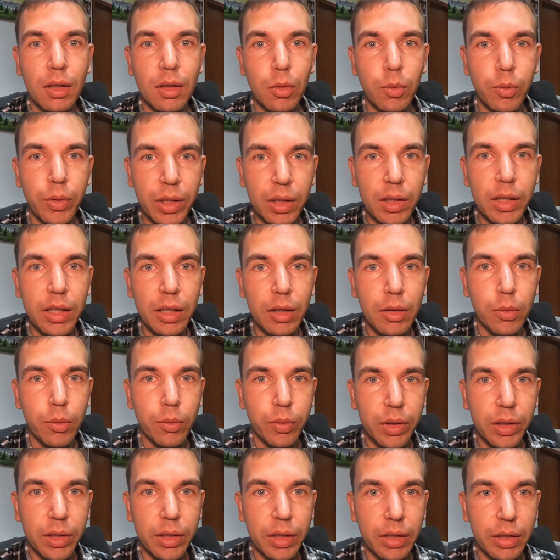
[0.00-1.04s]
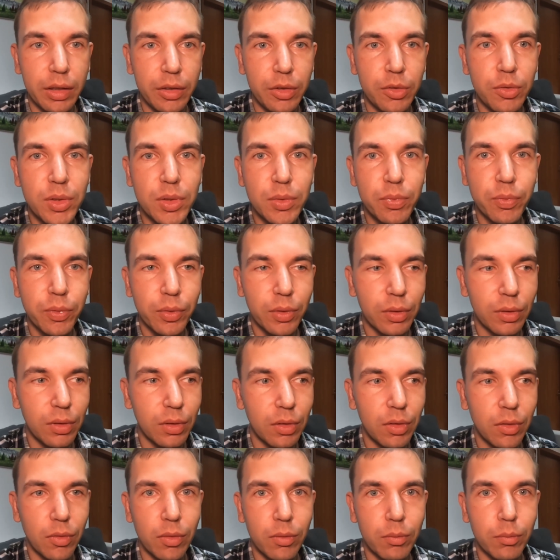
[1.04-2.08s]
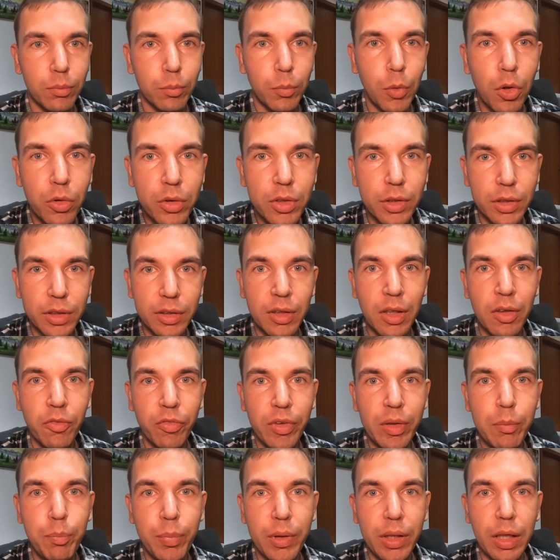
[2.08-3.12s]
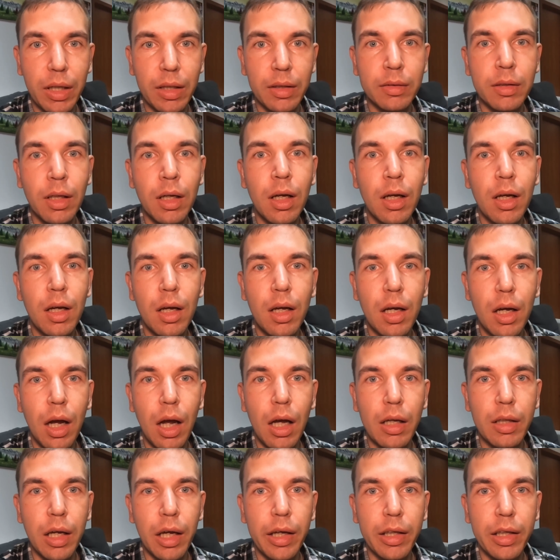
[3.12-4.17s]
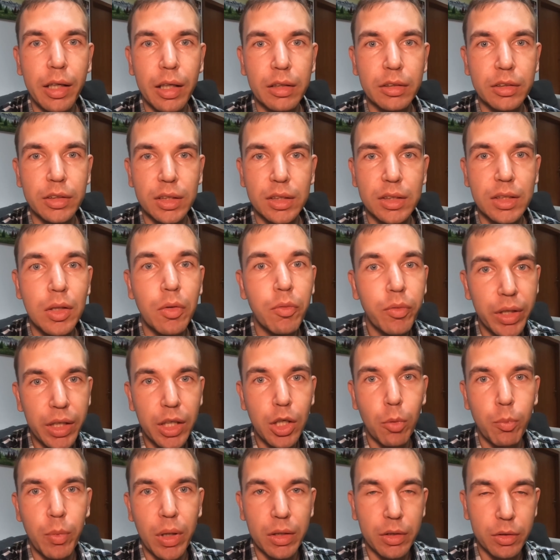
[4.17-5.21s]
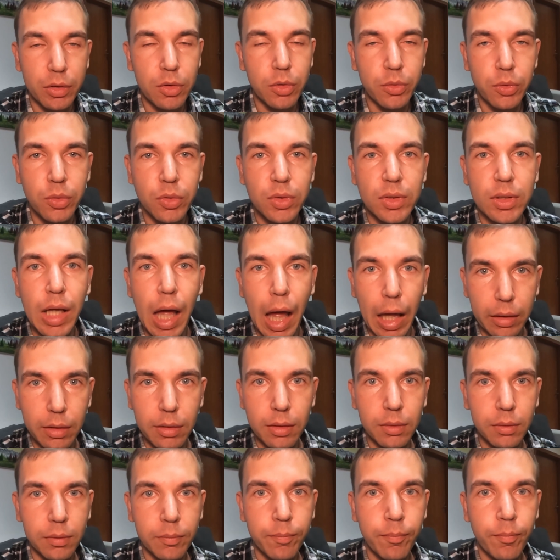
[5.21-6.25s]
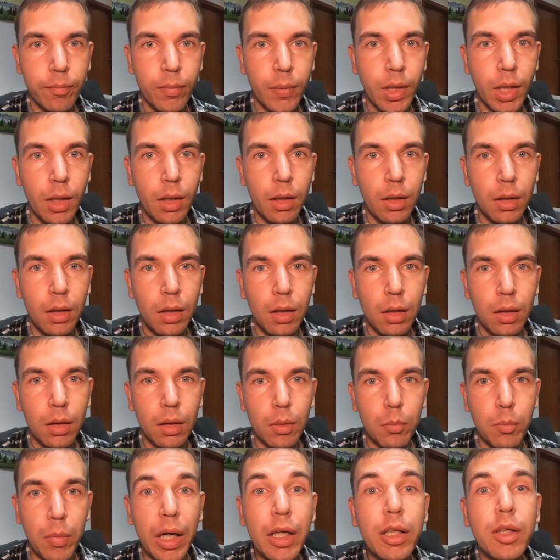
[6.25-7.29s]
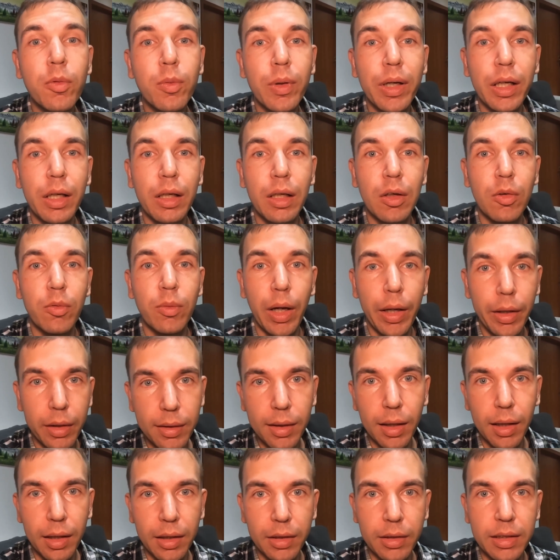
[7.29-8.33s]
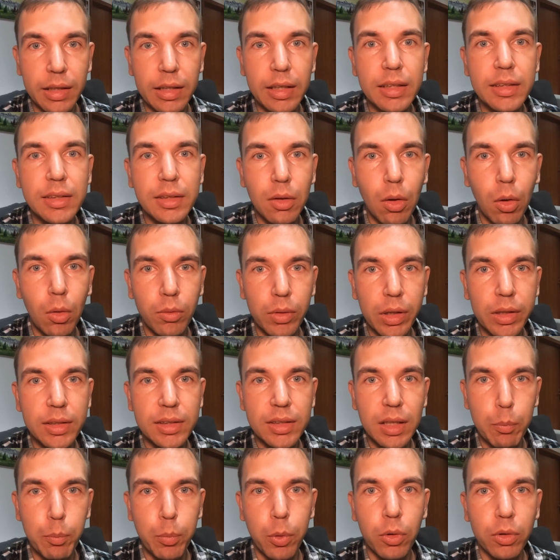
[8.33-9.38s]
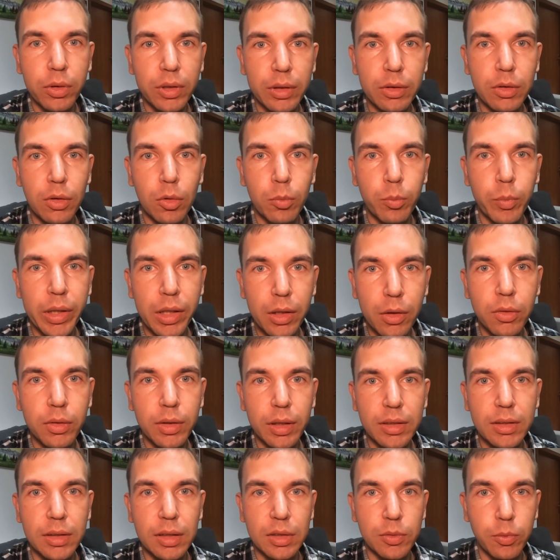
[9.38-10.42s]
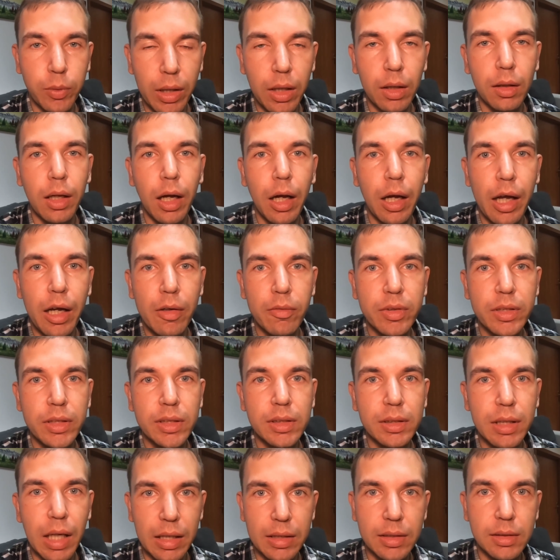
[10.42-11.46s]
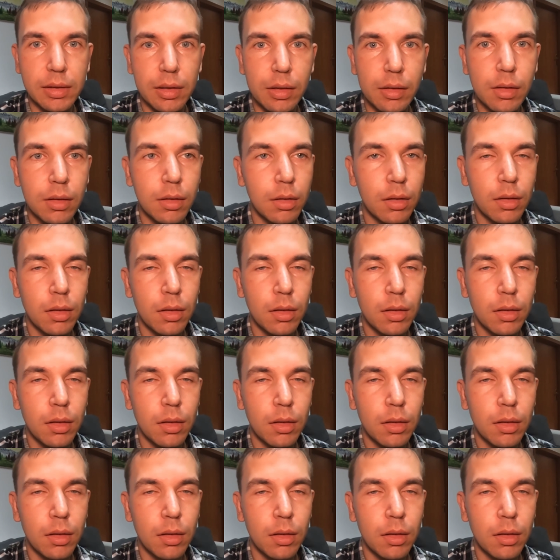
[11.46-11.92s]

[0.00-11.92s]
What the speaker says: really useful modern VPN, and I can just recommend to use that. By the way, WireGuard is already supported on MikroTiks as well. I have this tested,